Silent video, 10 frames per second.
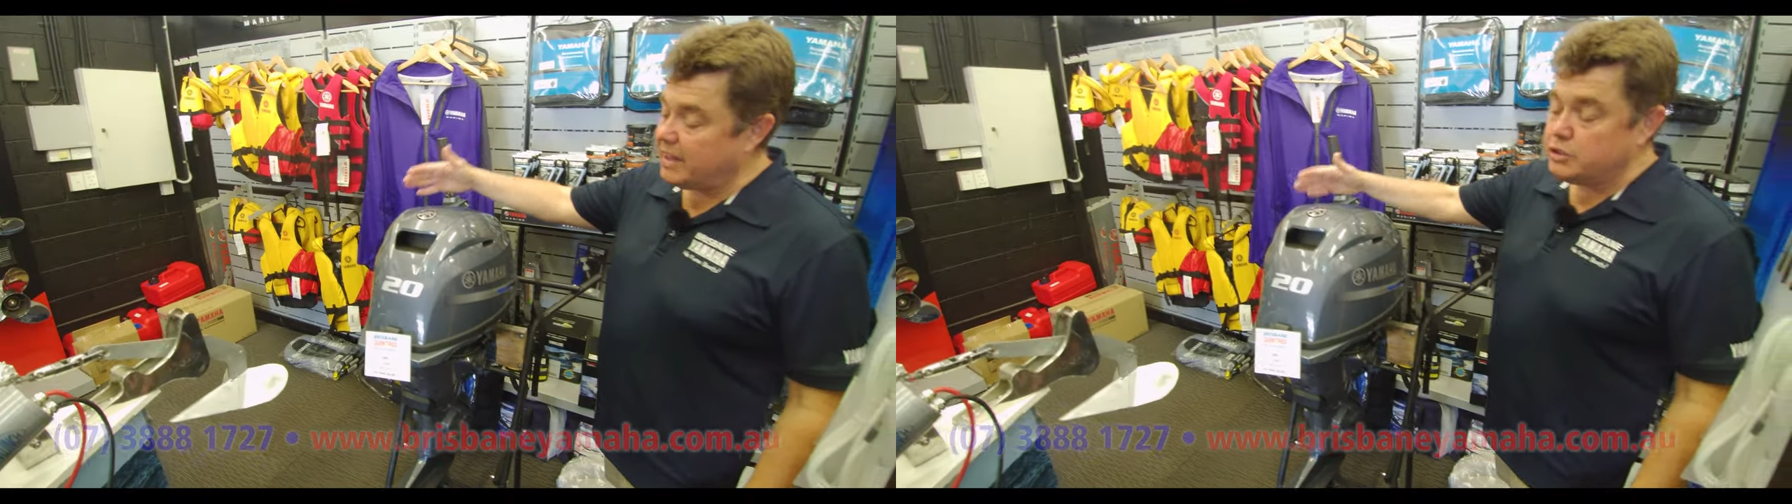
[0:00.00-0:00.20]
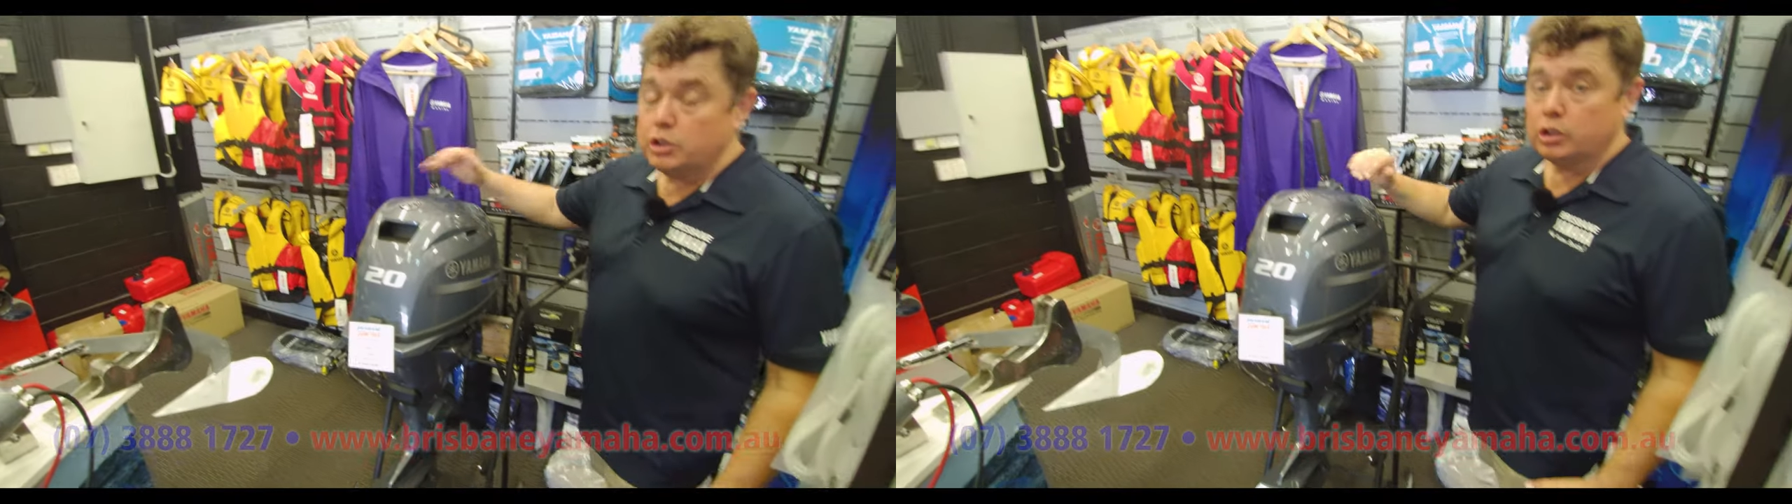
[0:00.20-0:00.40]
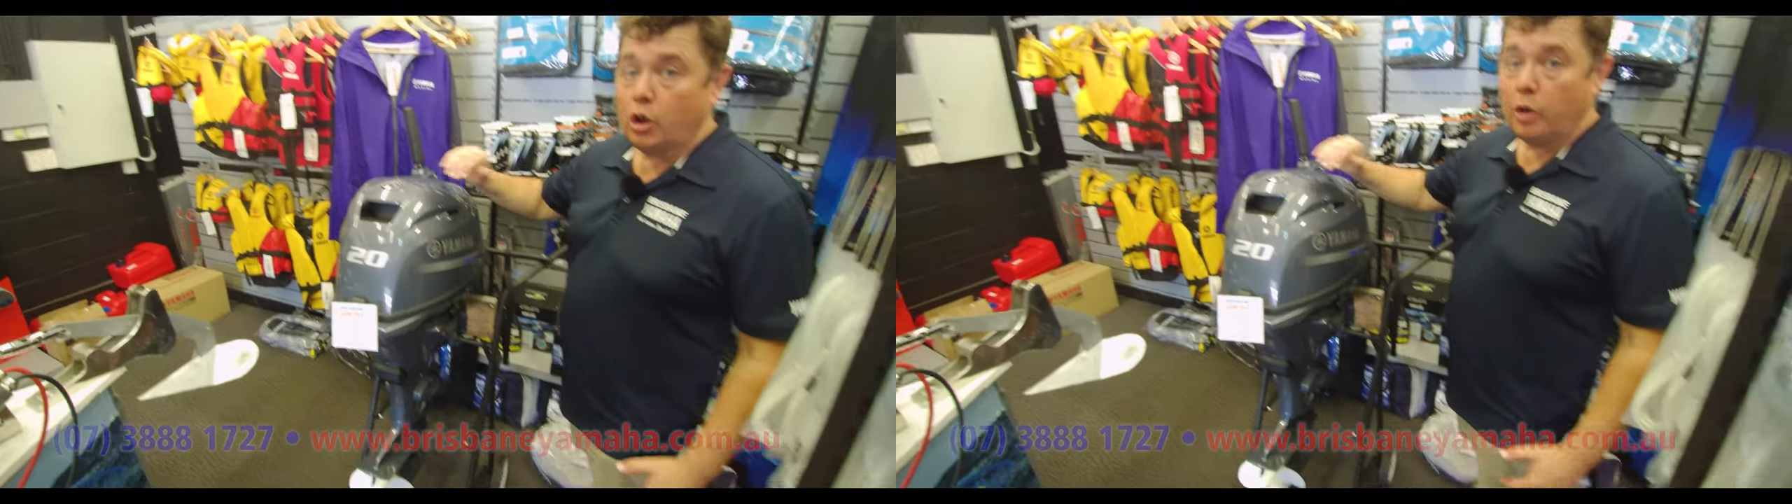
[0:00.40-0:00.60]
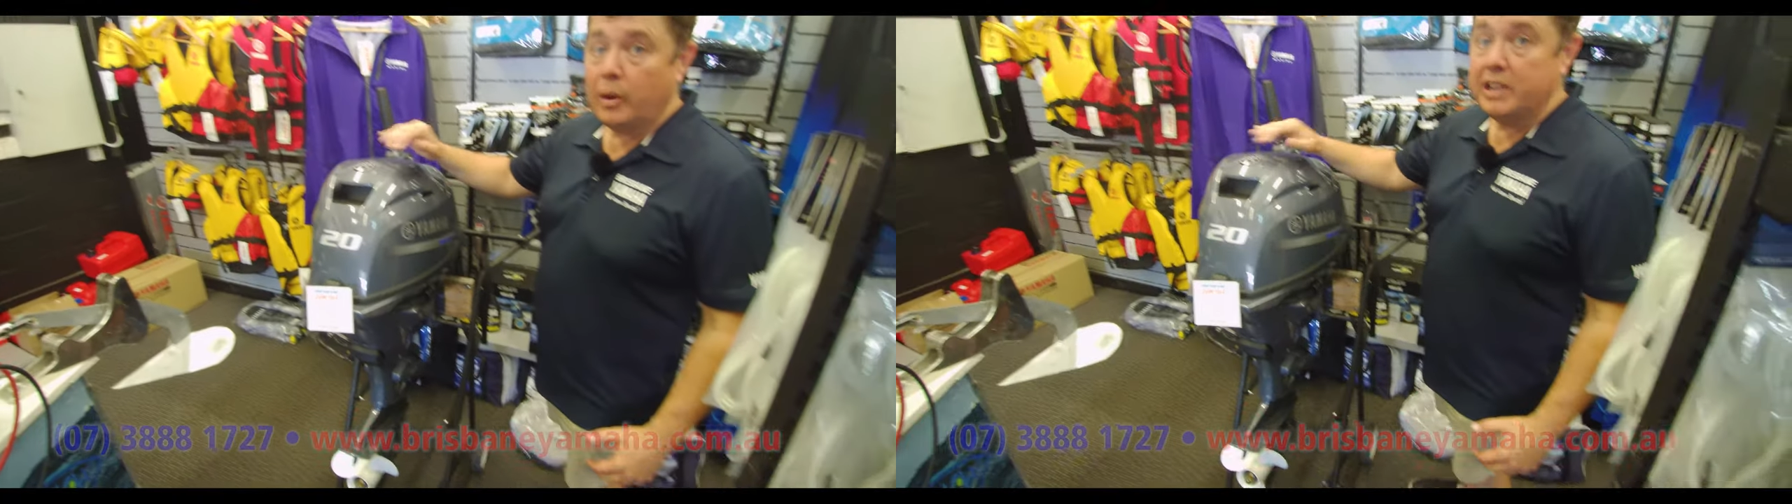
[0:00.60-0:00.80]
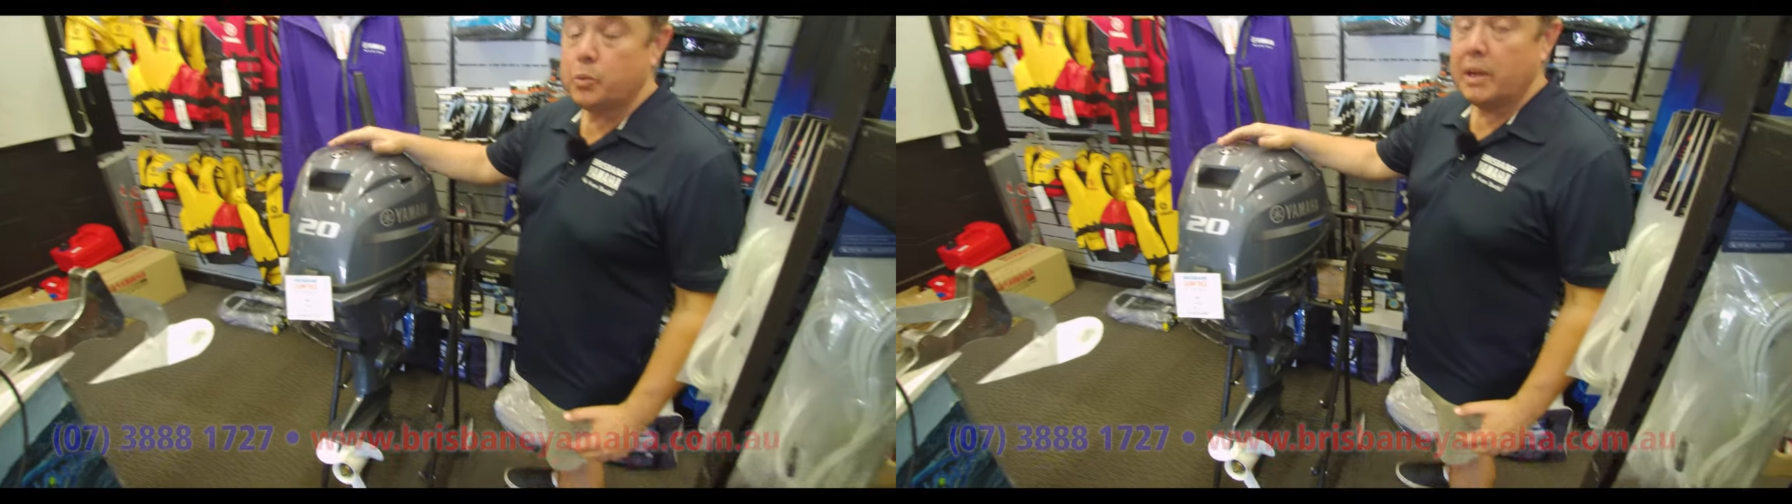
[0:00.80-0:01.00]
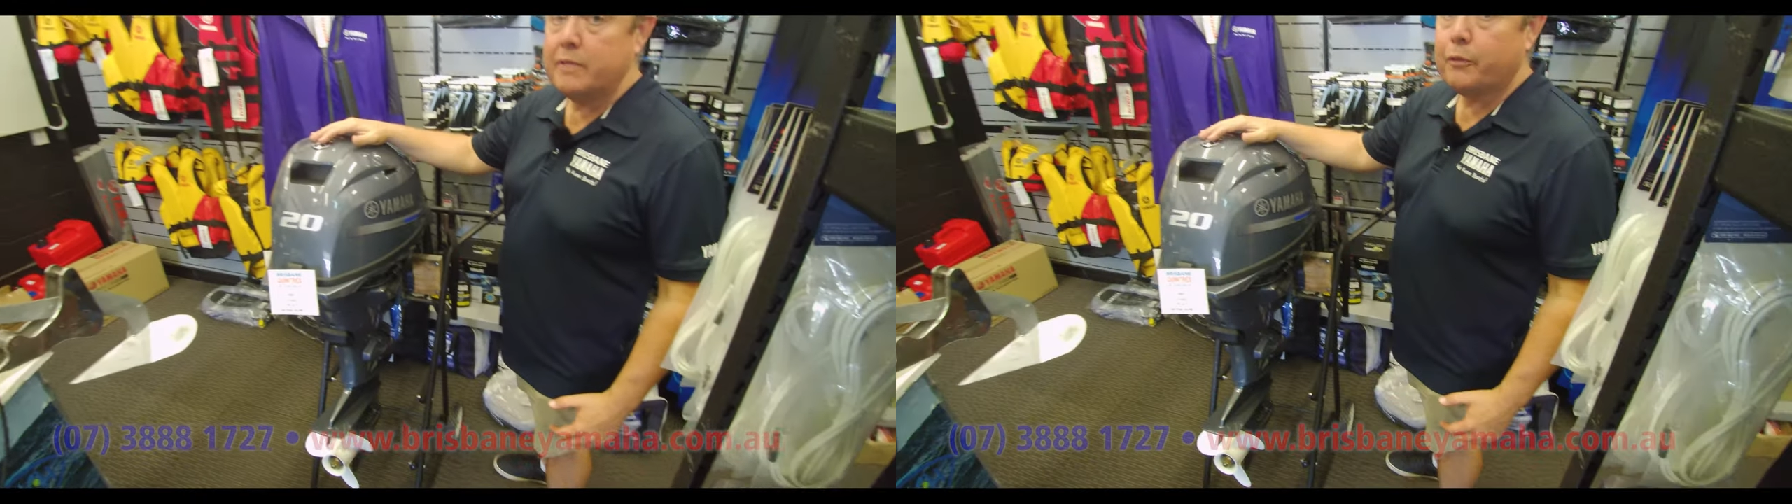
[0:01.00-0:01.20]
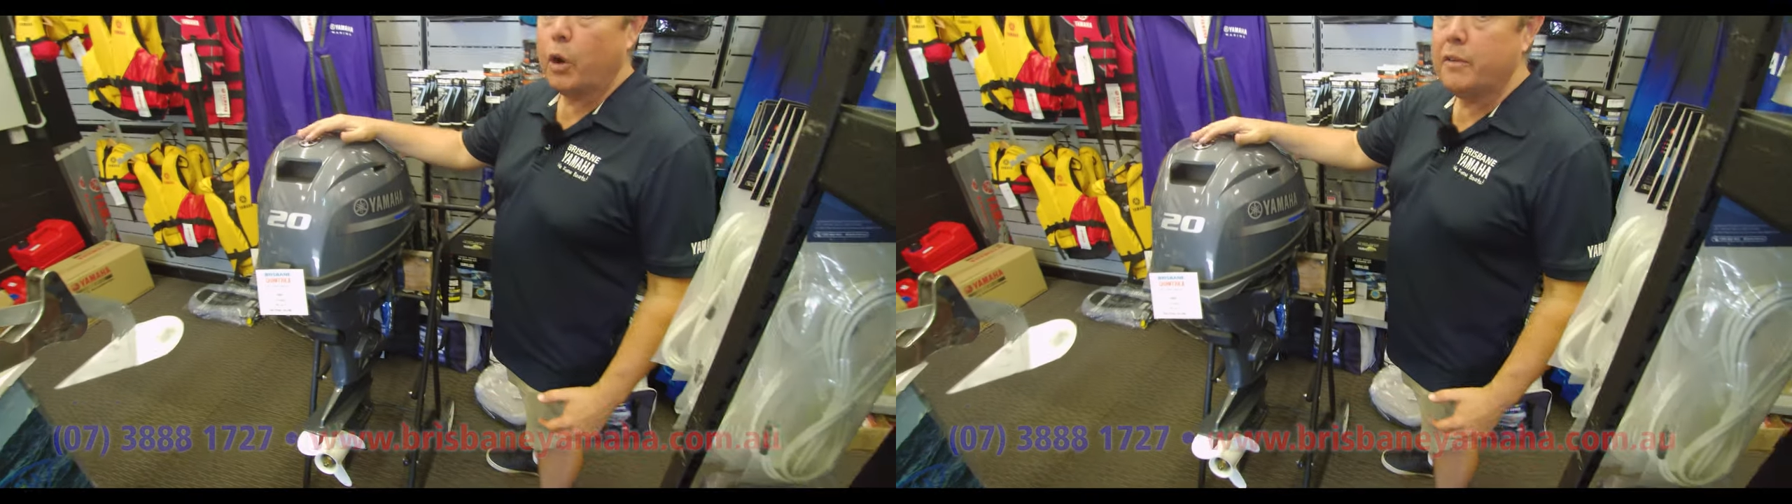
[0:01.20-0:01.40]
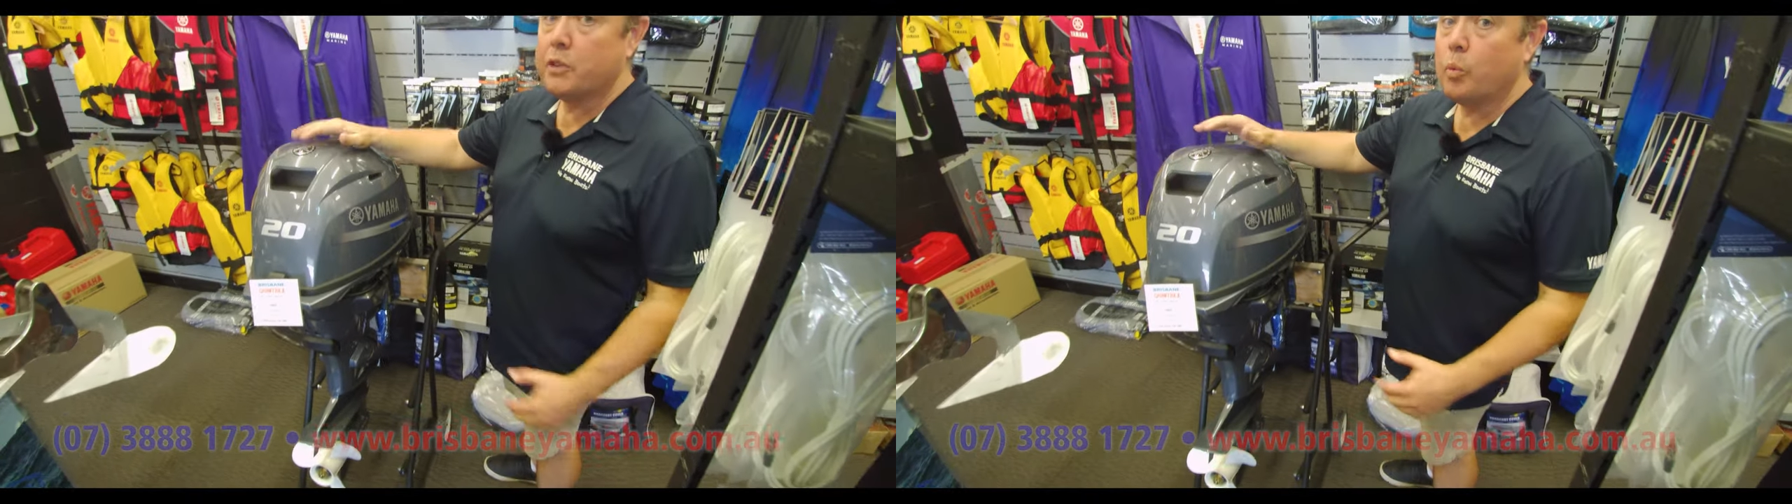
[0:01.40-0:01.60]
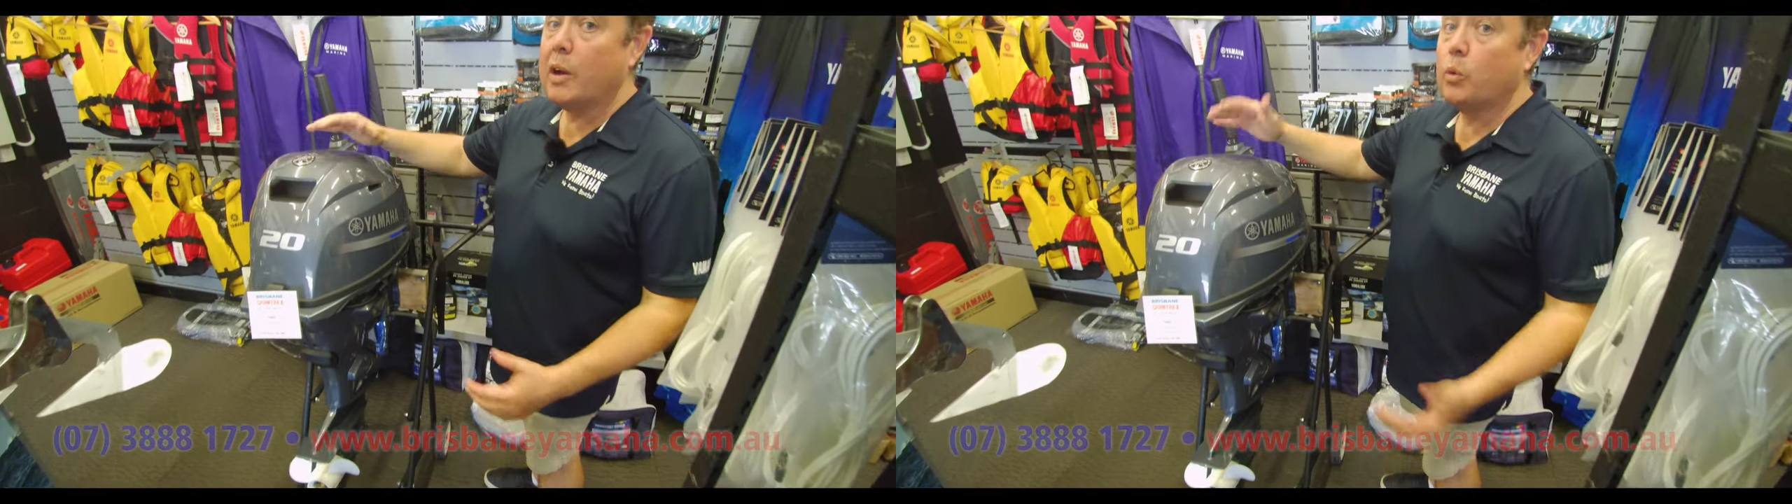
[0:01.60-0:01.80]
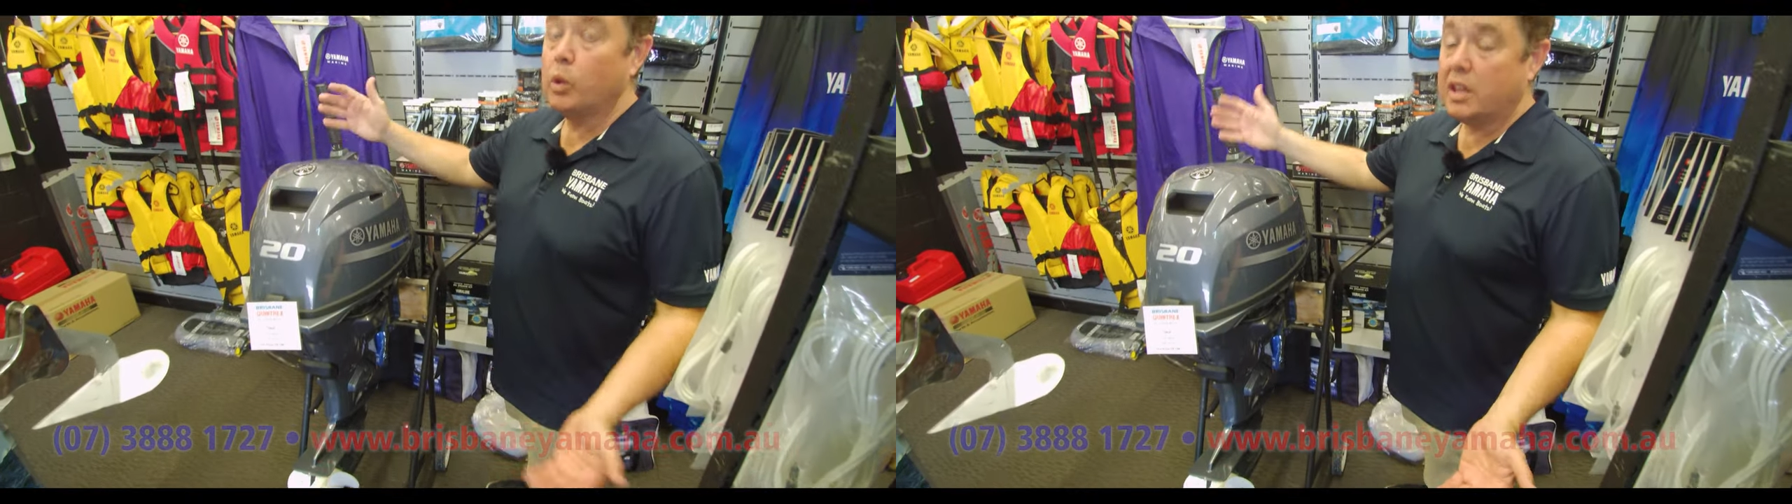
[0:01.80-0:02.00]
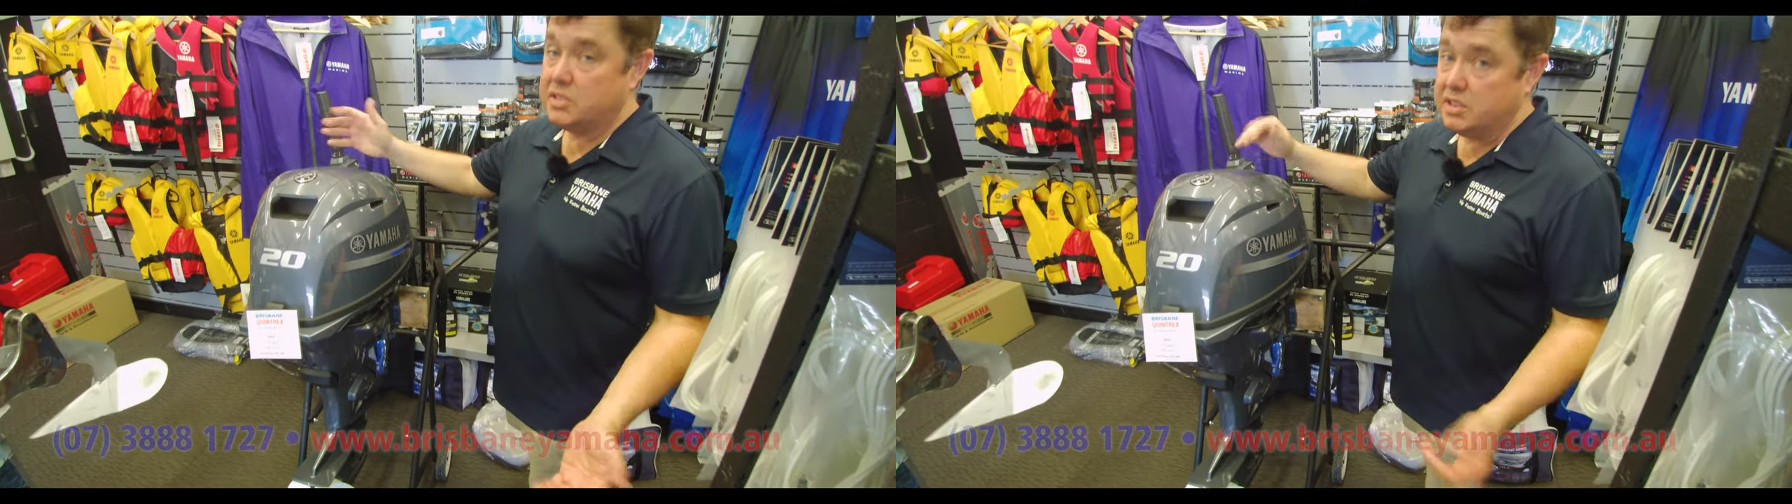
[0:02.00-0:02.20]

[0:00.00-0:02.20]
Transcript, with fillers: our new lightweight 25 that won all those